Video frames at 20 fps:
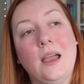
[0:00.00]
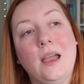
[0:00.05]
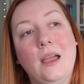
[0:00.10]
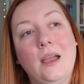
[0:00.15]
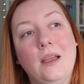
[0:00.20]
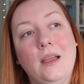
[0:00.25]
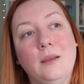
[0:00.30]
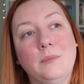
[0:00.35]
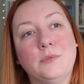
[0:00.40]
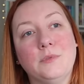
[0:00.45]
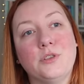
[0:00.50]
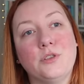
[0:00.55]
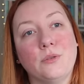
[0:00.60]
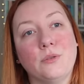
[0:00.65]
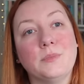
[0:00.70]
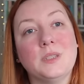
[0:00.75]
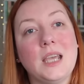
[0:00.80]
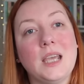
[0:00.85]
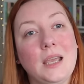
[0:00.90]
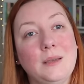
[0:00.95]
Um,
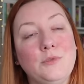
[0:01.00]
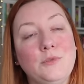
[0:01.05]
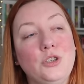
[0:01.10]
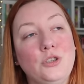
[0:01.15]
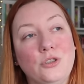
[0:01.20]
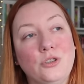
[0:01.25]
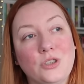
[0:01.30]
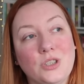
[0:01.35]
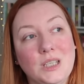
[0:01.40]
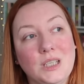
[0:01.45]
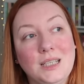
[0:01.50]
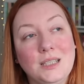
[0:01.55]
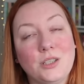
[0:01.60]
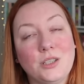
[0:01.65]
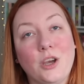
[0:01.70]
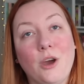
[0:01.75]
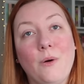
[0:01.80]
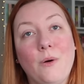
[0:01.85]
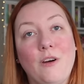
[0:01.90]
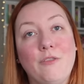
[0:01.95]
sometimes you just need
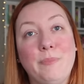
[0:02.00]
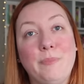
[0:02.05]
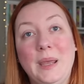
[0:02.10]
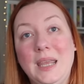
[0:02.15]
to go off